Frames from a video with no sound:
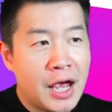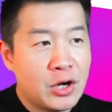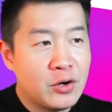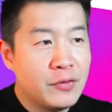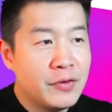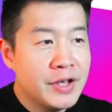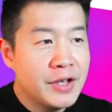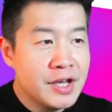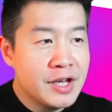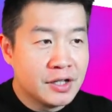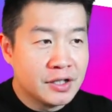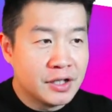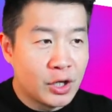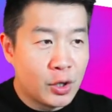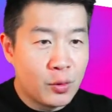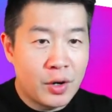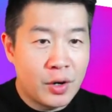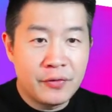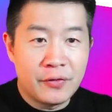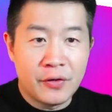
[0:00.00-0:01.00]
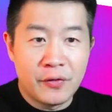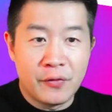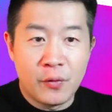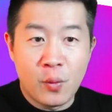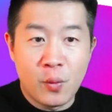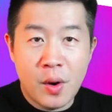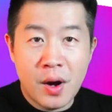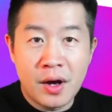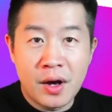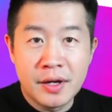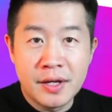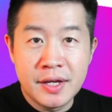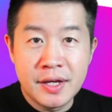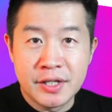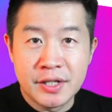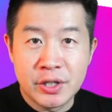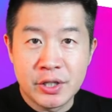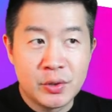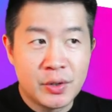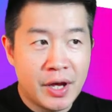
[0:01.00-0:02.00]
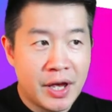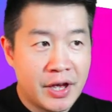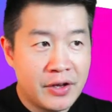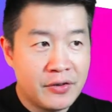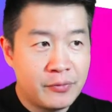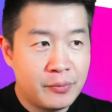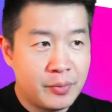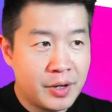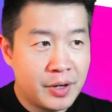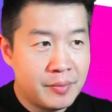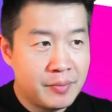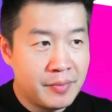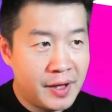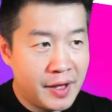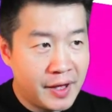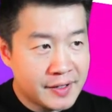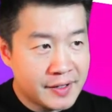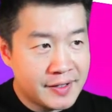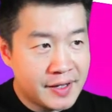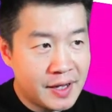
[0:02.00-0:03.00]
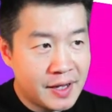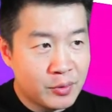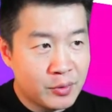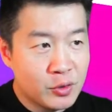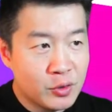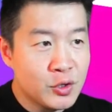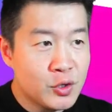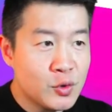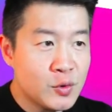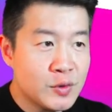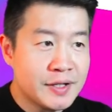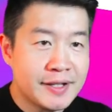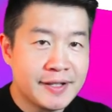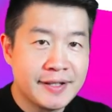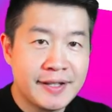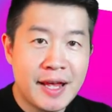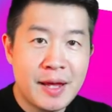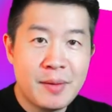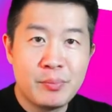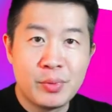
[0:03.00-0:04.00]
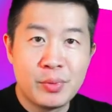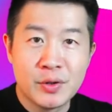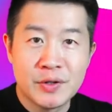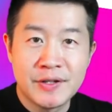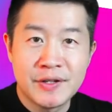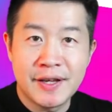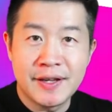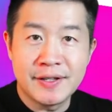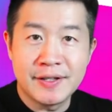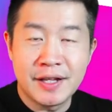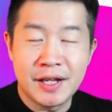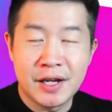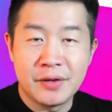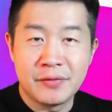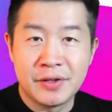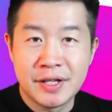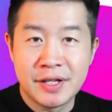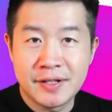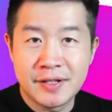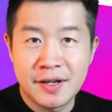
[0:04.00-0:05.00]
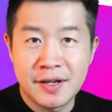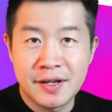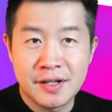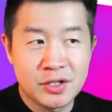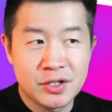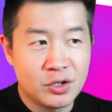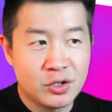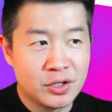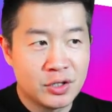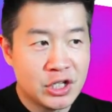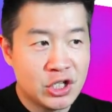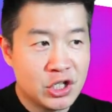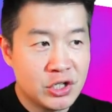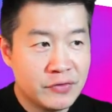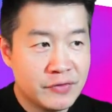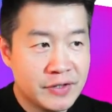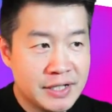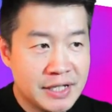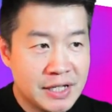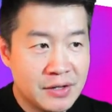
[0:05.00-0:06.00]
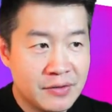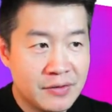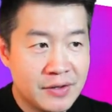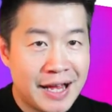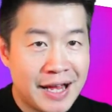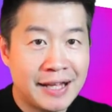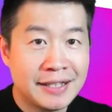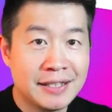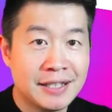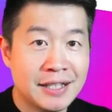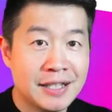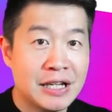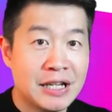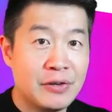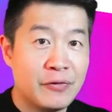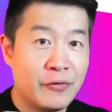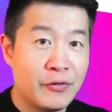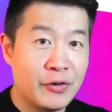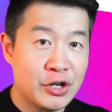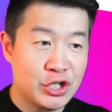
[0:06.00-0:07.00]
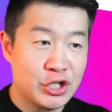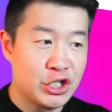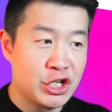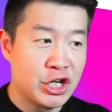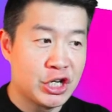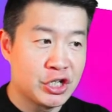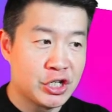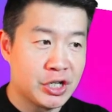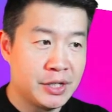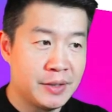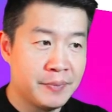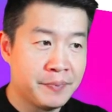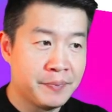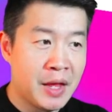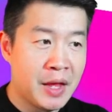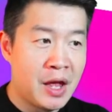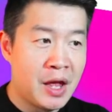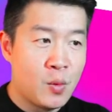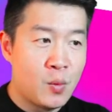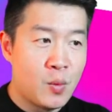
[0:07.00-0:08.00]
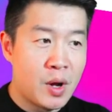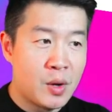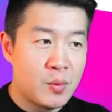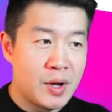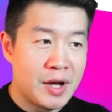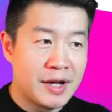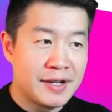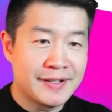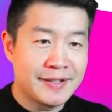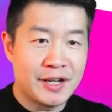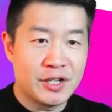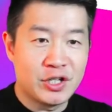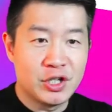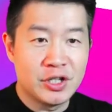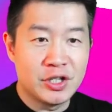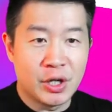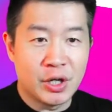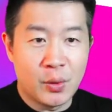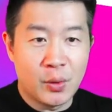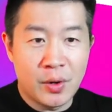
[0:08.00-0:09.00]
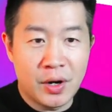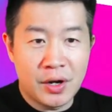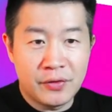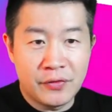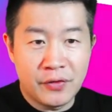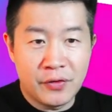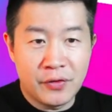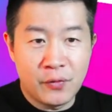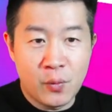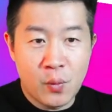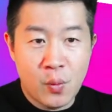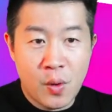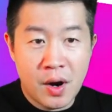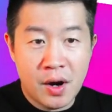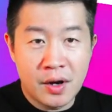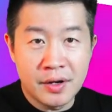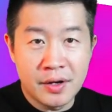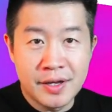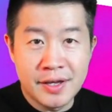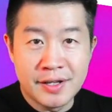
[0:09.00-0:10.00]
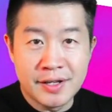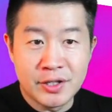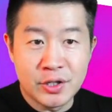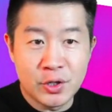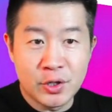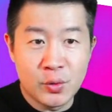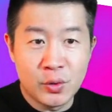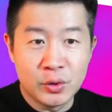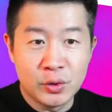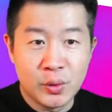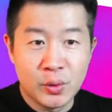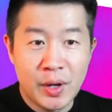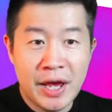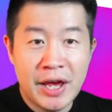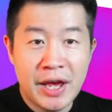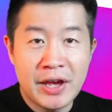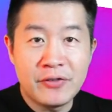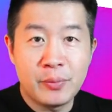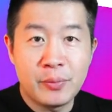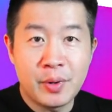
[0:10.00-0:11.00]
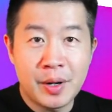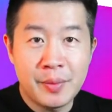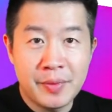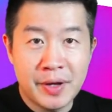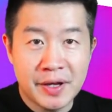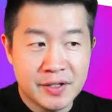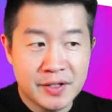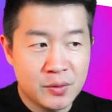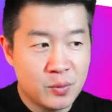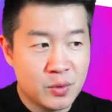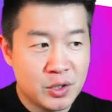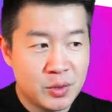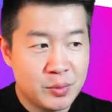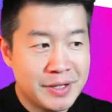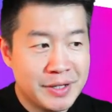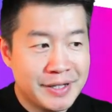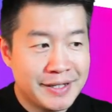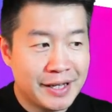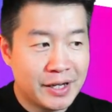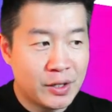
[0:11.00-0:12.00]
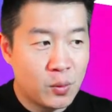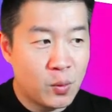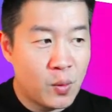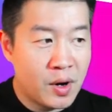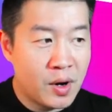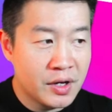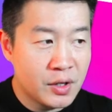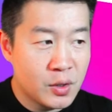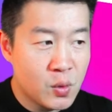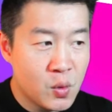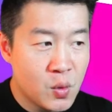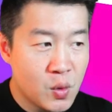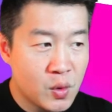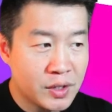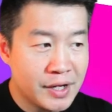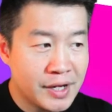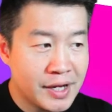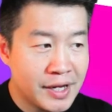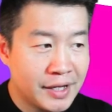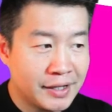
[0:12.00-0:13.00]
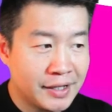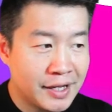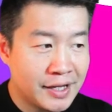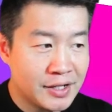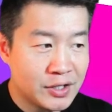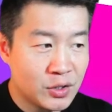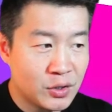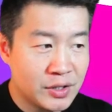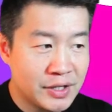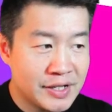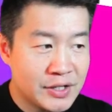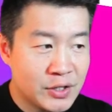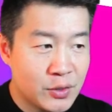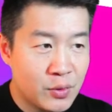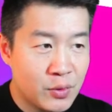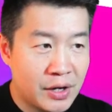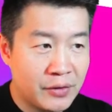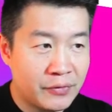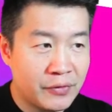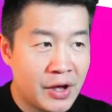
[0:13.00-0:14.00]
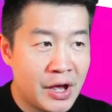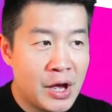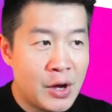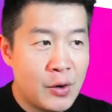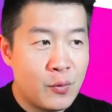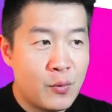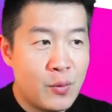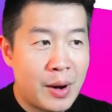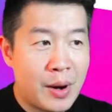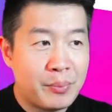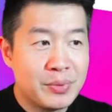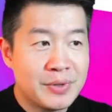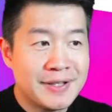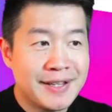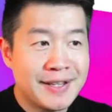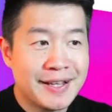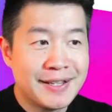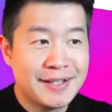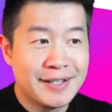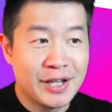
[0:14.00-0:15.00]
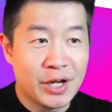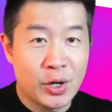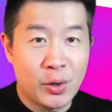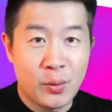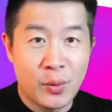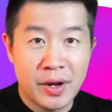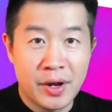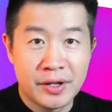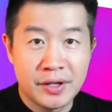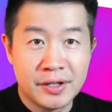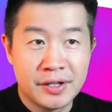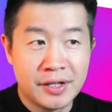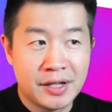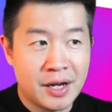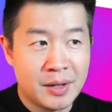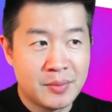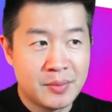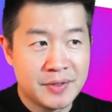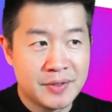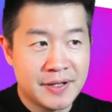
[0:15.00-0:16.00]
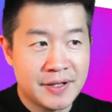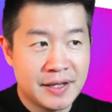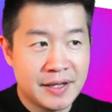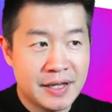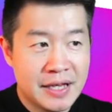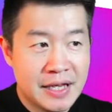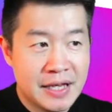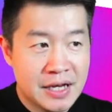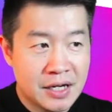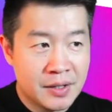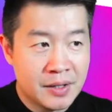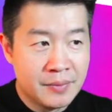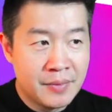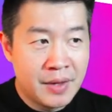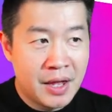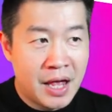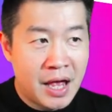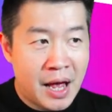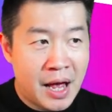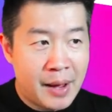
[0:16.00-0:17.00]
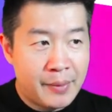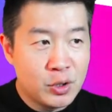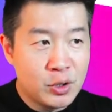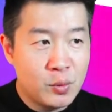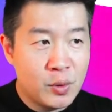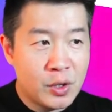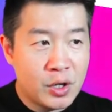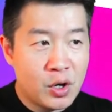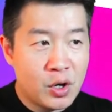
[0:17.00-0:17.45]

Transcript: And over here, the graph of y is equal to f prime x. I'm going to use the same process that I've discussed on the Achevas TV under differentiation, where we are sketching the graph of y is equal to f prime x, which means that the y coordinate that is on this graph represents the gradient that I'm seeing here. I'm going to